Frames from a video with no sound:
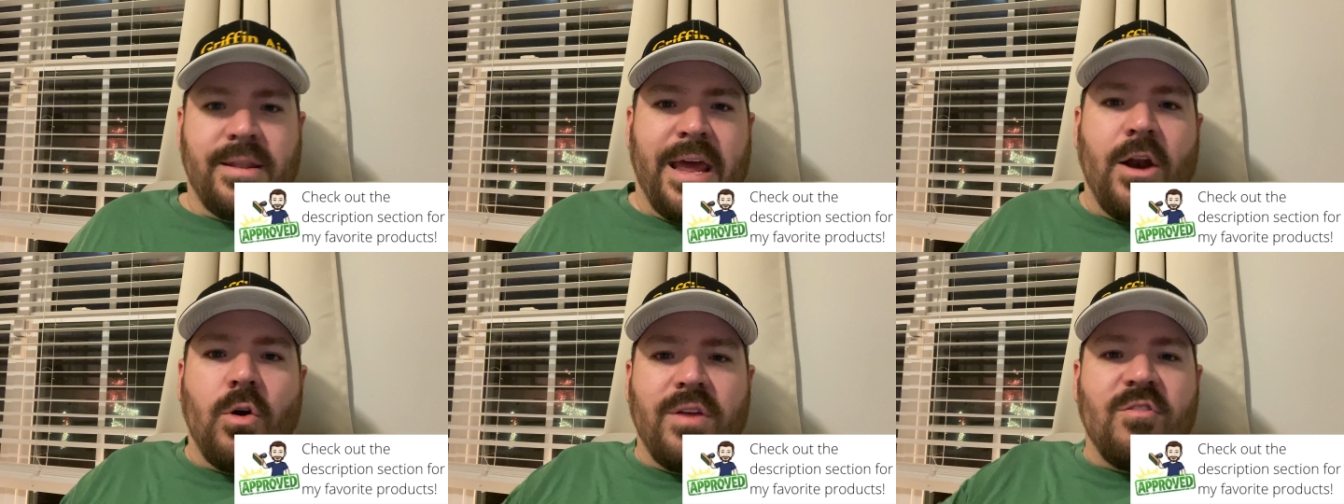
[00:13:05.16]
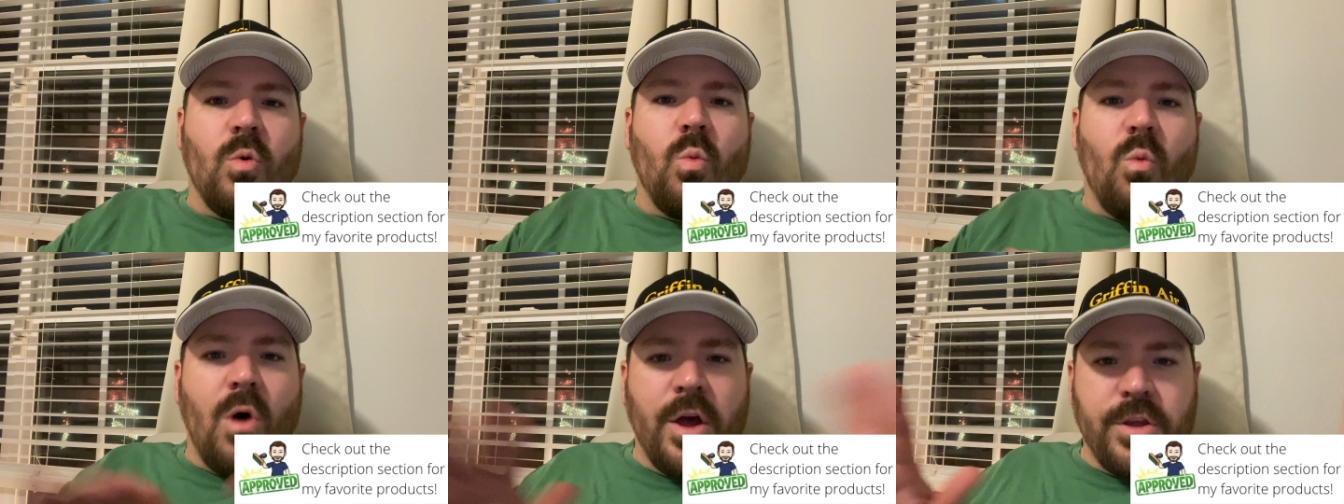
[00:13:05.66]
They don't
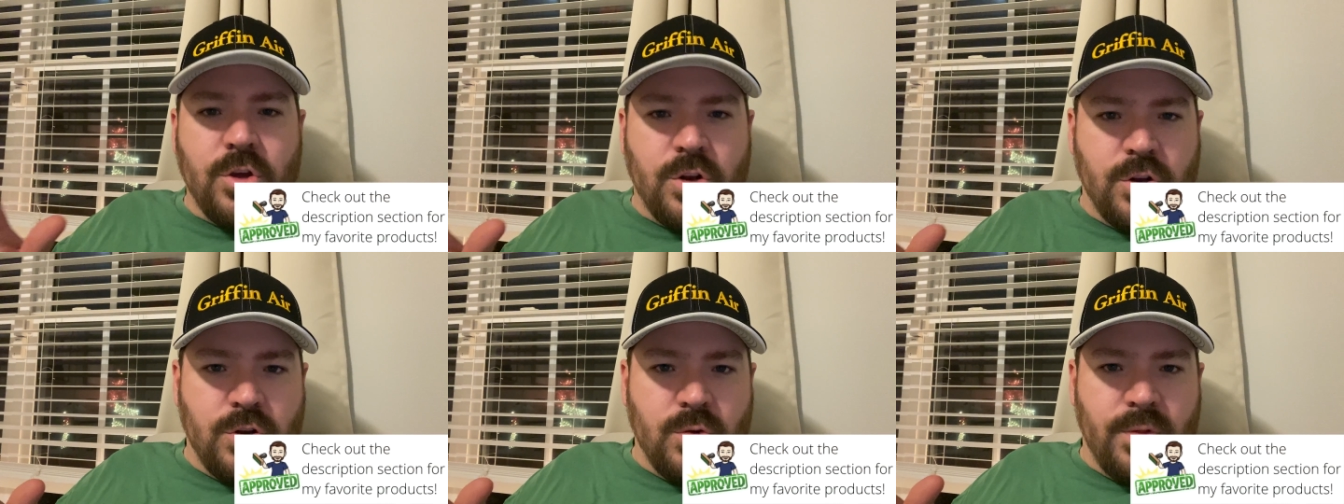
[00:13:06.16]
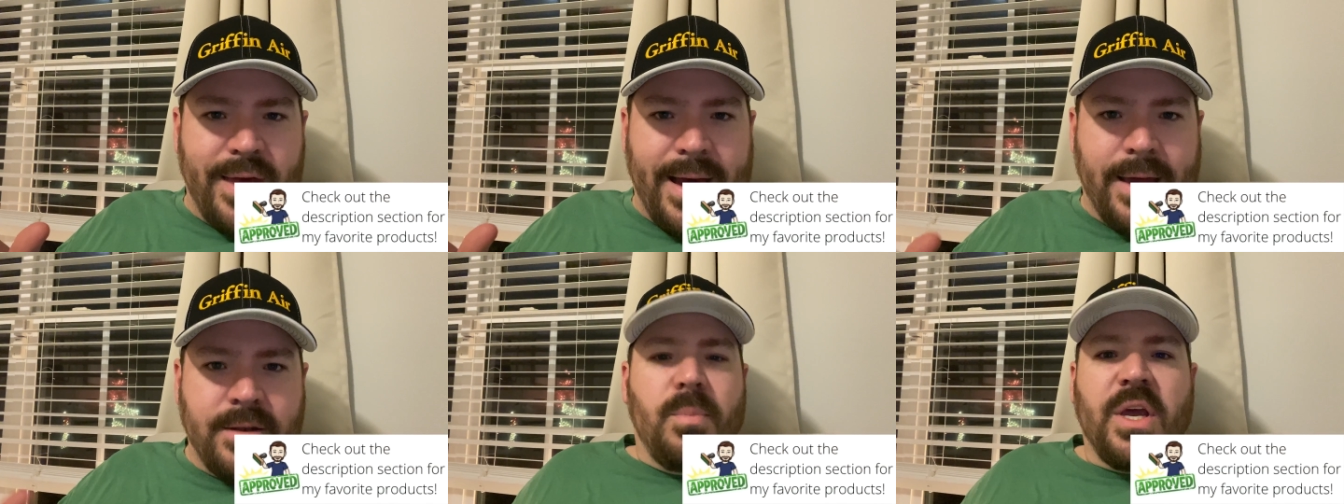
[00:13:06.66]
even want you to do
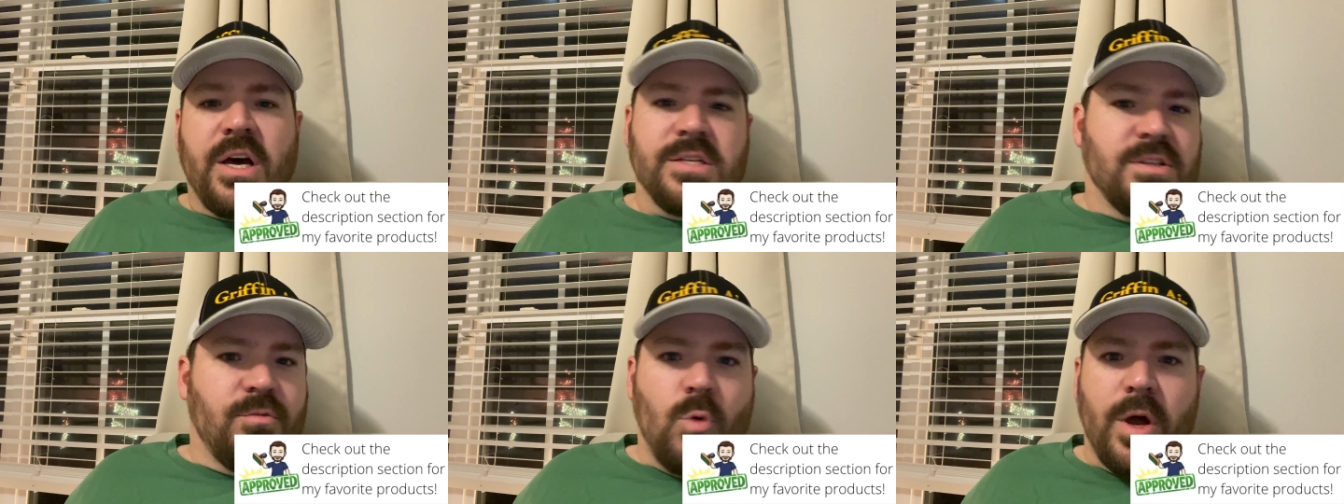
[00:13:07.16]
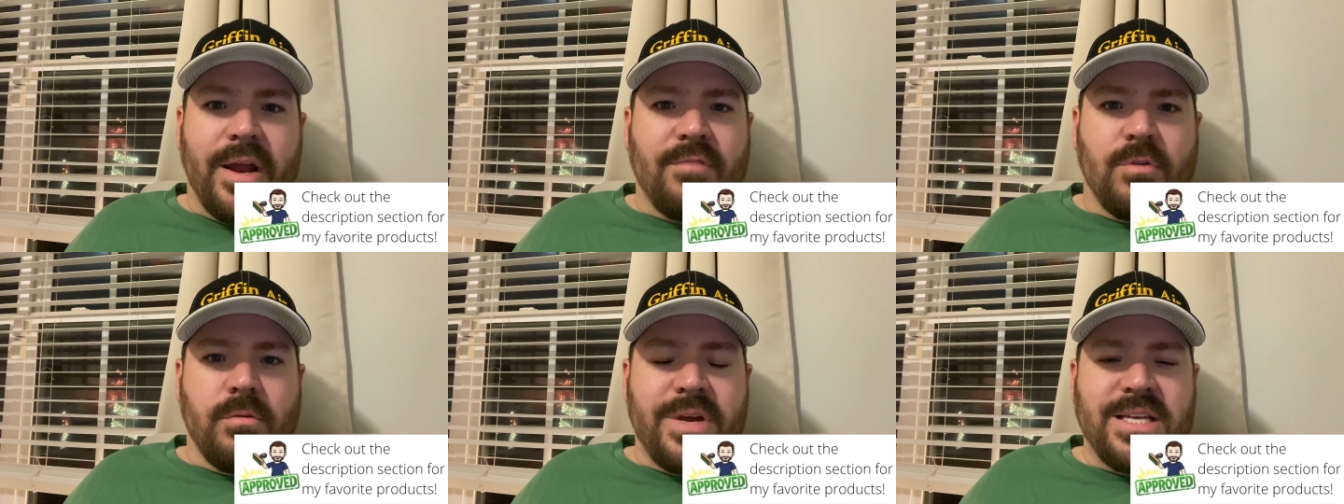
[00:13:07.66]
that because of
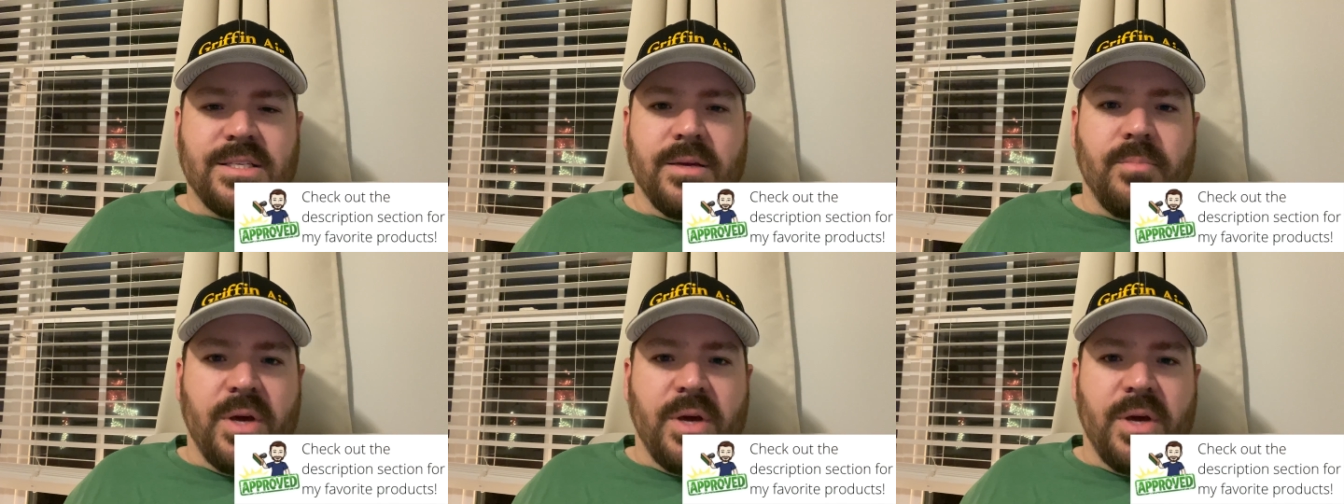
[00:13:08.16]
whatever reason.